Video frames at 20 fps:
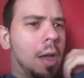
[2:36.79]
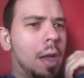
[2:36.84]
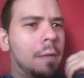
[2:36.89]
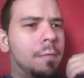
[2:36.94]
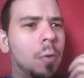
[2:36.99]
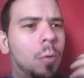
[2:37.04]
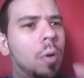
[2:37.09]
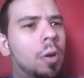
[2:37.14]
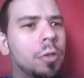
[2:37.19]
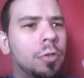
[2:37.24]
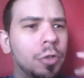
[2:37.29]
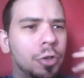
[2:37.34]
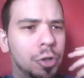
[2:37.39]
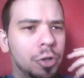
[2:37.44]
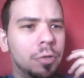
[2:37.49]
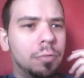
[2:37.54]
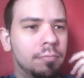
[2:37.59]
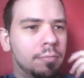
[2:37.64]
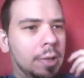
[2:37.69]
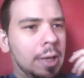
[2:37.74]
everyone
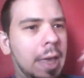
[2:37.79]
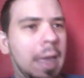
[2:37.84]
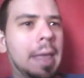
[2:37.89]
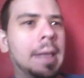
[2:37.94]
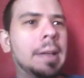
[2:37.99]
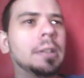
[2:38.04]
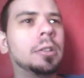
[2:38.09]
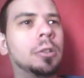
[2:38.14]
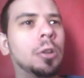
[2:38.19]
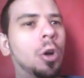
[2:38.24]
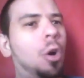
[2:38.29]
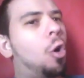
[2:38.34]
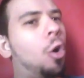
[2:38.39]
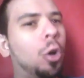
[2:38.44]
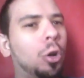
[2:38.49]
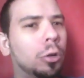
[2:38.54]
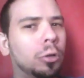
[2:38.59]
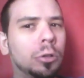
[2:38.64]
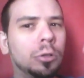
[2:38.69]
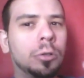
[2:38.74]
should kill
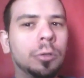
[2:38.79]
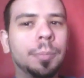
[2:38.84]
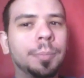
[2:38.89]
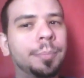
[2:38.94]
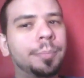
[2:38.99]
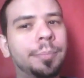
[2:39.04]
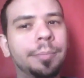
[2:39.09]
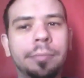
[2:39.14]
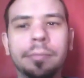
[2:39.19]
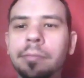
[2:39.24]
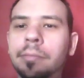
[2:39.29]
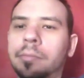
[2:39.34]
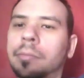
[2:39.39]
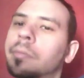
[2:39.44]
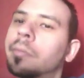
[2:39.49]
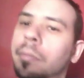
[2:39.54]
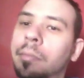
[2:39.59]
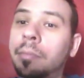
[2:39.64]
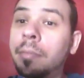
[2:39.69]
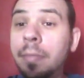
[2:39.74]
all
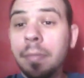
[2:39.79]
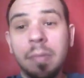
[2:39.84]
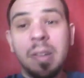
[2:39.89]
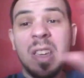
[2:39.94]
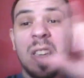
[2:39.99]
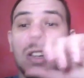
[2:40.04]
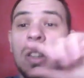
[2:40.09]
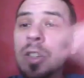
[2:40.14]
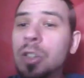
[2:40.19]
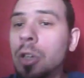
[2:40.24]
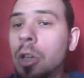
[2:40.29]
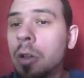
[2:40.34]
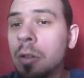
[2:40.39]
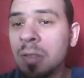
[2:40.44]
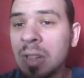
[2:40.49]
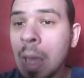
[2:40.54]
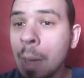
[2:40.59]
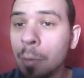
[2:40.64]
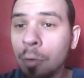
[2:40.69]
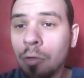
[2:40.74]

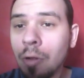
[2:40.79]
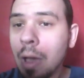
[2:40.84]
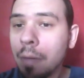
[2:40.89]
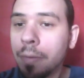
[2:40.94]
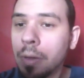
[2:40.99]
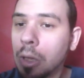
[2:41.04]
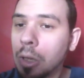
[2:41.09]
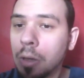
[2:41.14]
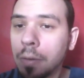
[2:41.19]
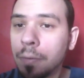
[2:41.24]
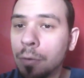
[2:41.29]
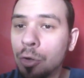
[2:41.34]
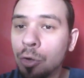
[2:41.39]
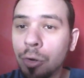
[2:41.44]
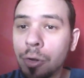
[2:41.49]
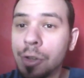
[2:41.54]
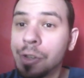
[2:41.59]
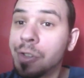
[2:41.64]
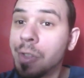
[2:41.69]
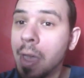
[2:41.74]
insert demographic of
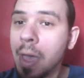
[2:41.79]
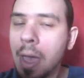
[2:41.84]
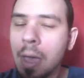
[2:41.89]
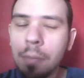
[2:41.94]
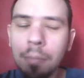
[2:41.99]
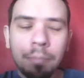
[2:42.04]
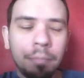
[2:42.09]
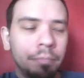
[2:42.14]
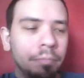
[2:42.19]
choice there.